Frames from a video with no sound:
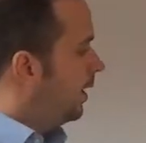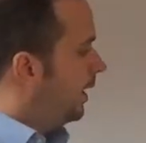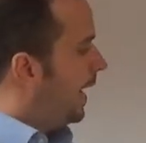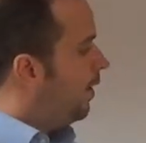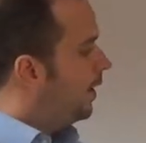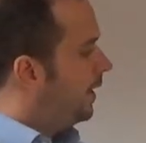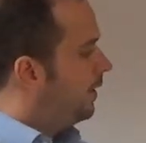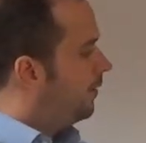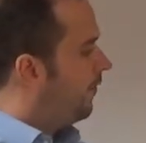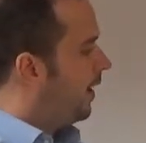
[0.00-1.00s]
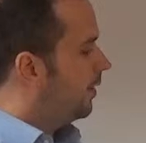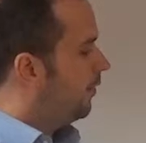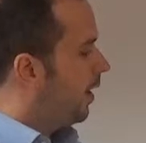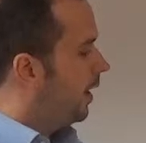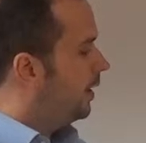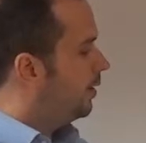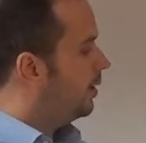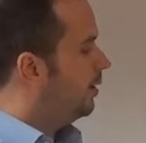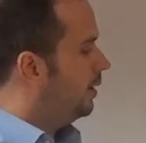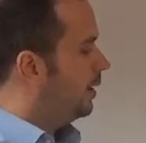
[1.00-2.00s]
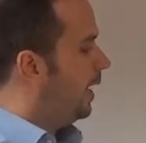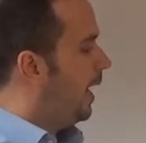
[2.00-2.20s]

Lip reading: Now I need to factorise this